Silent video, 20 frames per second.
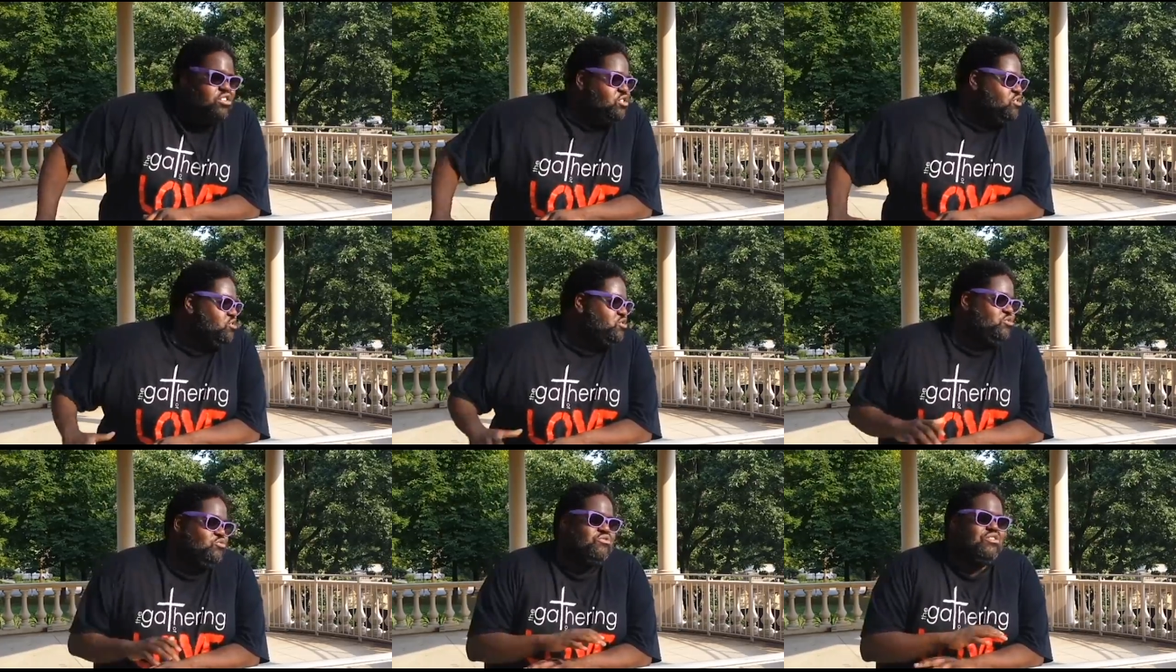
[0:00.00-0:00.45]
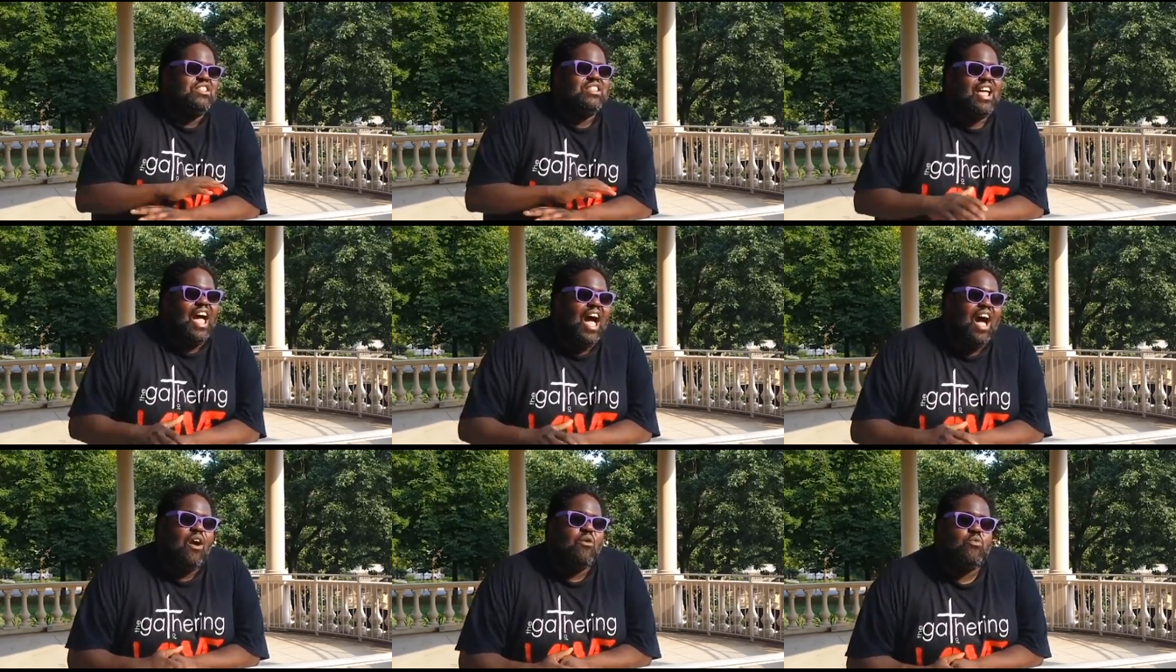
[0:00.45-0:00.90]
So you
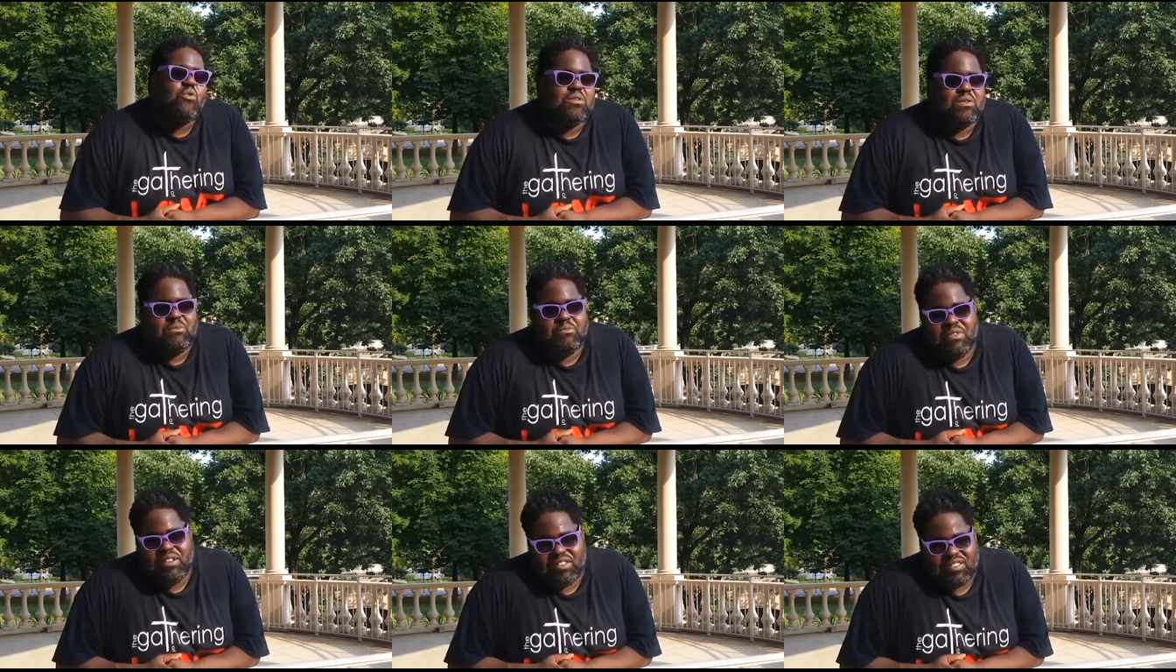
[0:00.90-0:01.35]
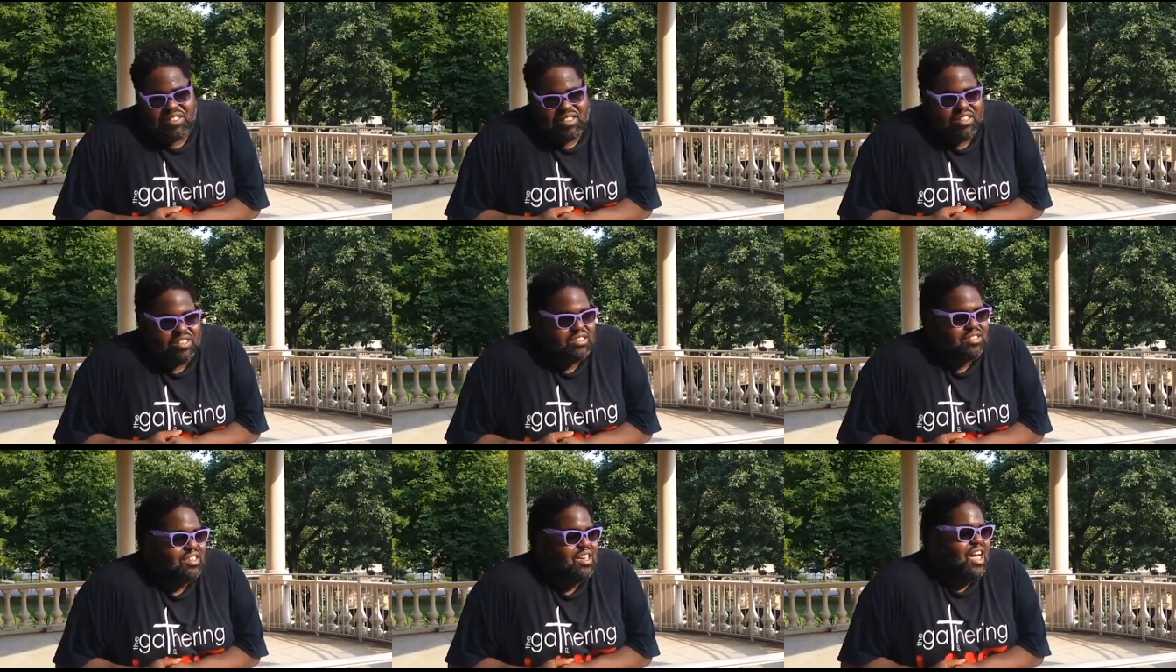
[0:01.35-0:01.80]
do not want to
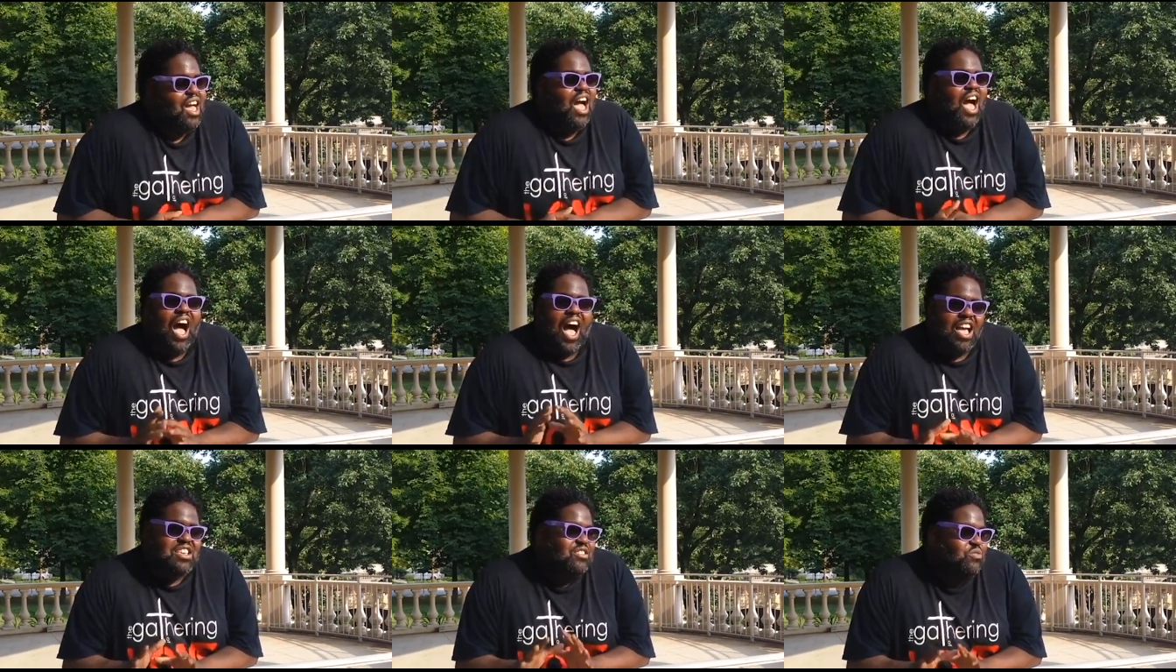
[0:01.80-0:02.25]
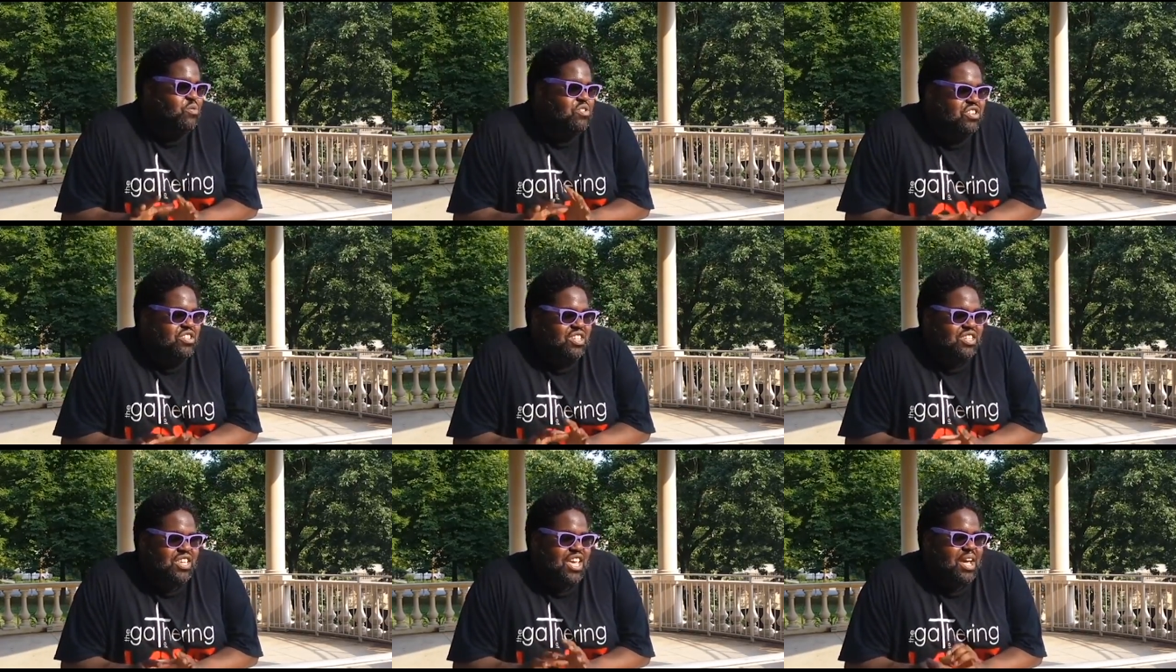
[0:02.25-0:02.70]
miss this. I
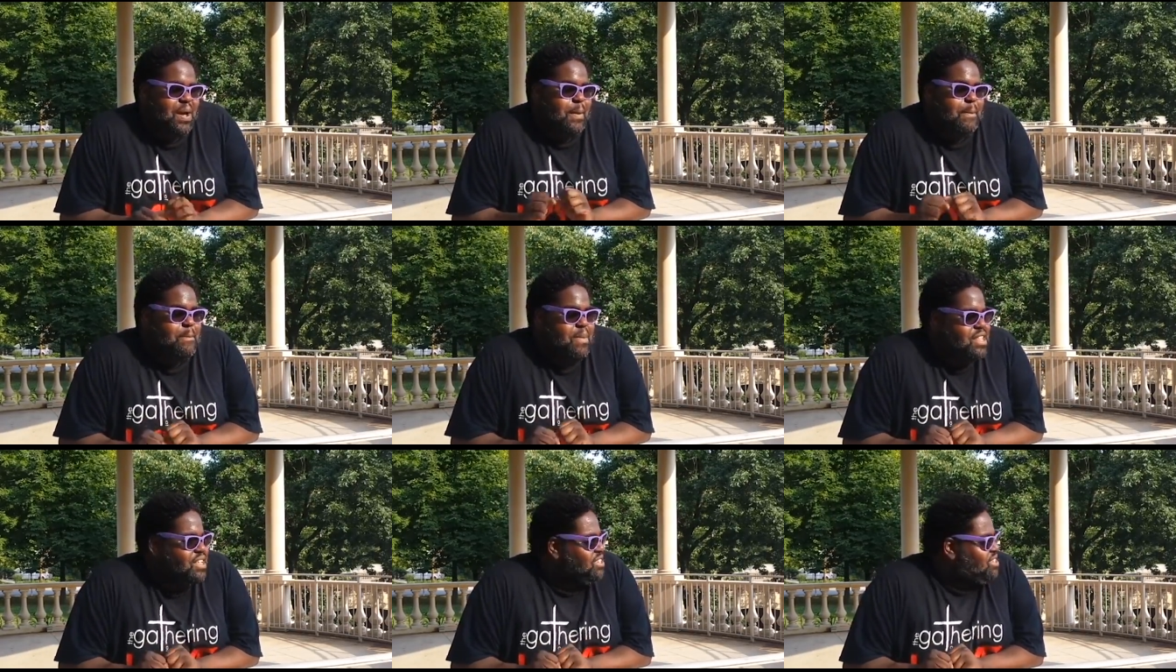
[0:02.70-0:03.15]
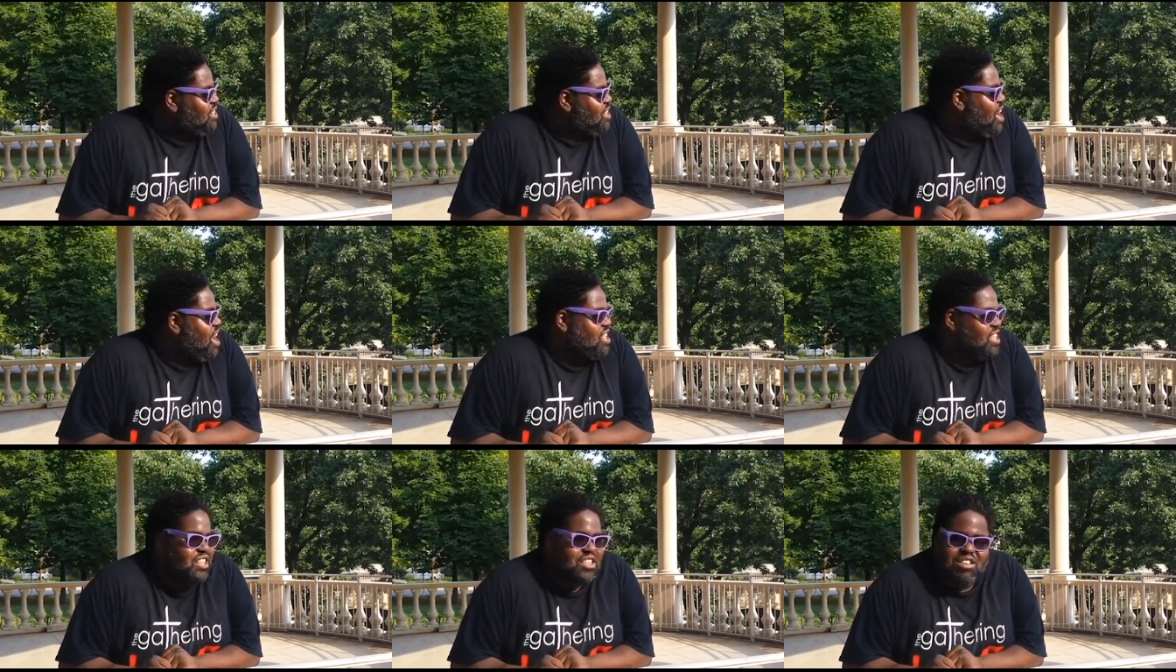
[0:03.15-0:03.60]
just want you to take a
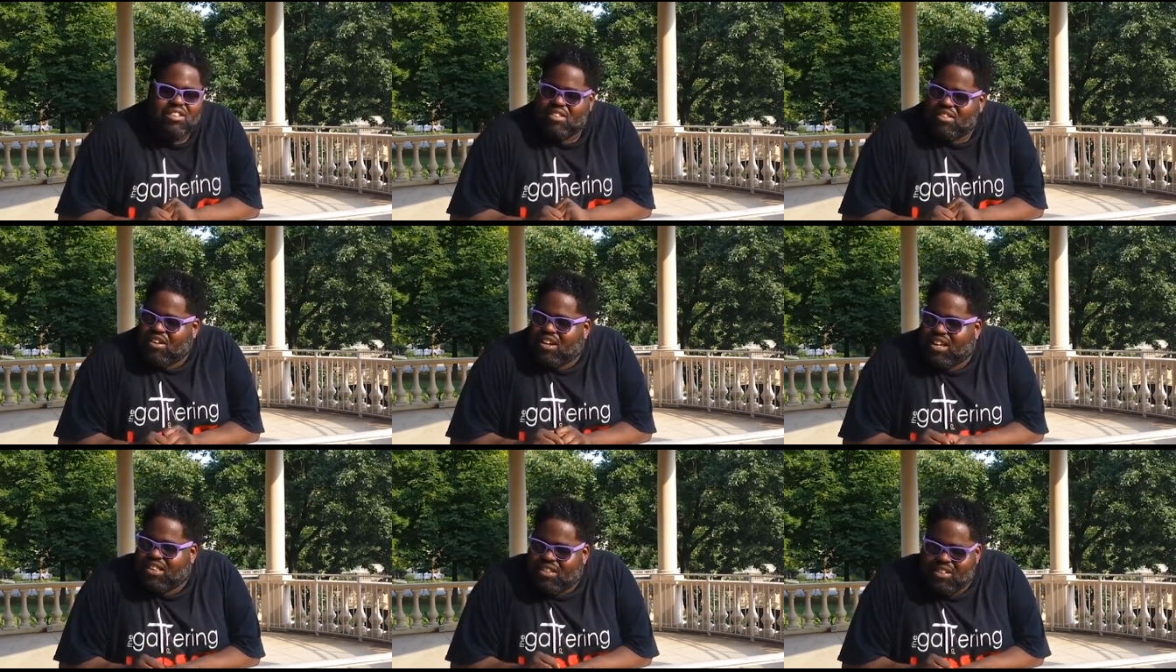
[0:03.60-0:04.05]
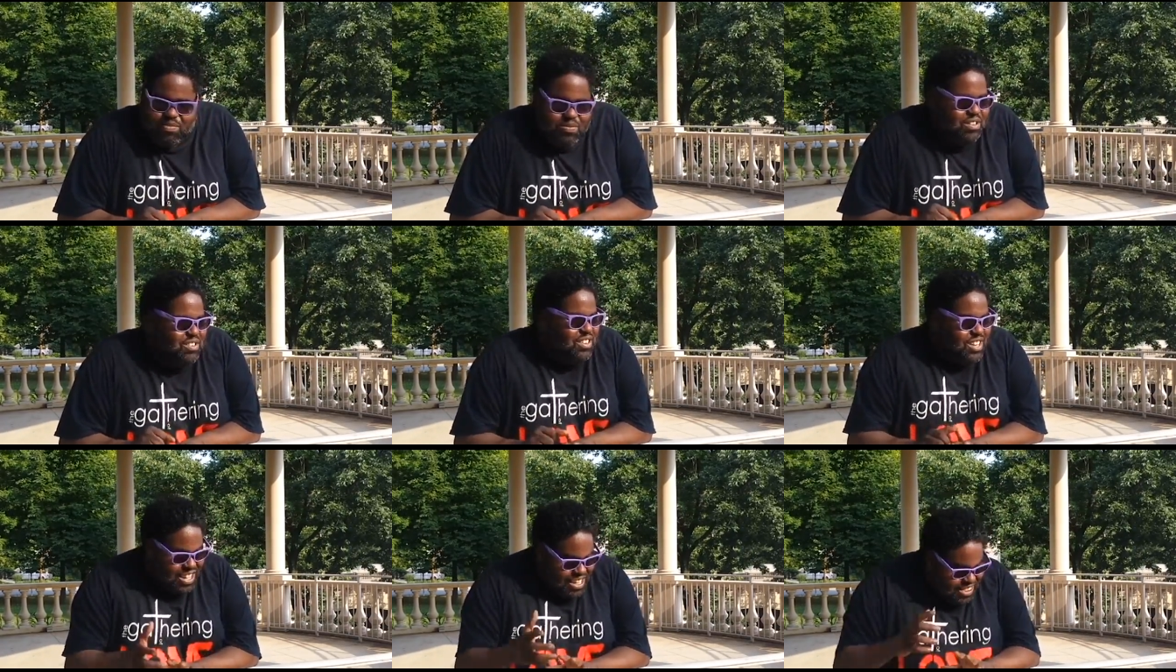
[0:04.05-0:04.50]
minute to kind of look at
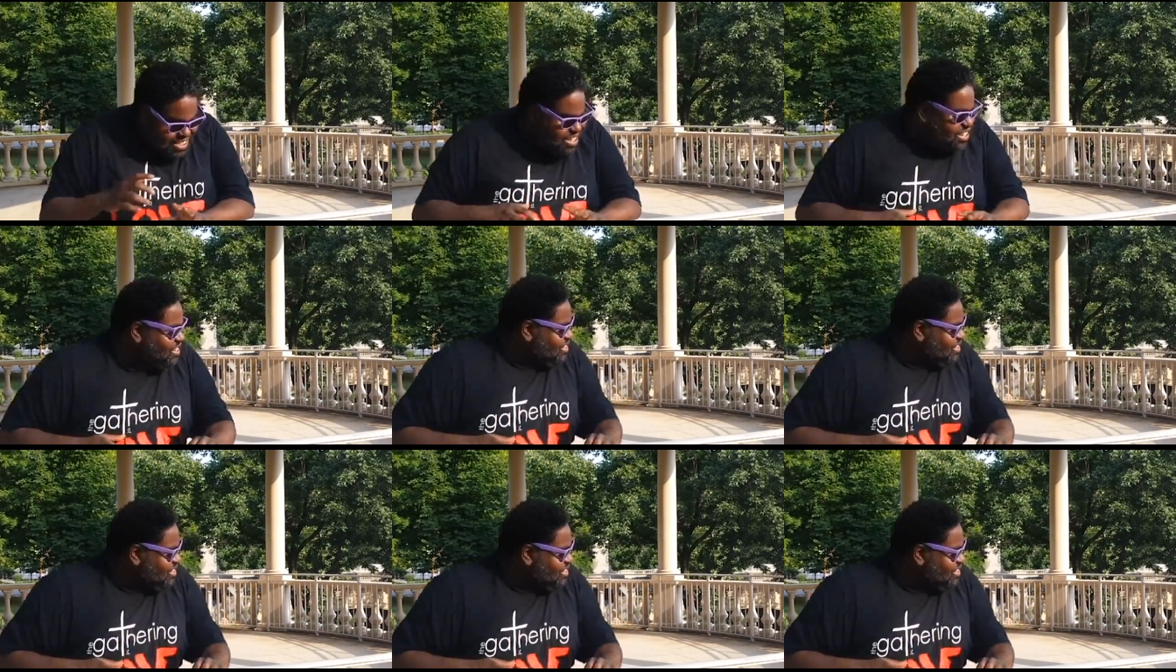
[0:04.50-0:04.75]
this. Look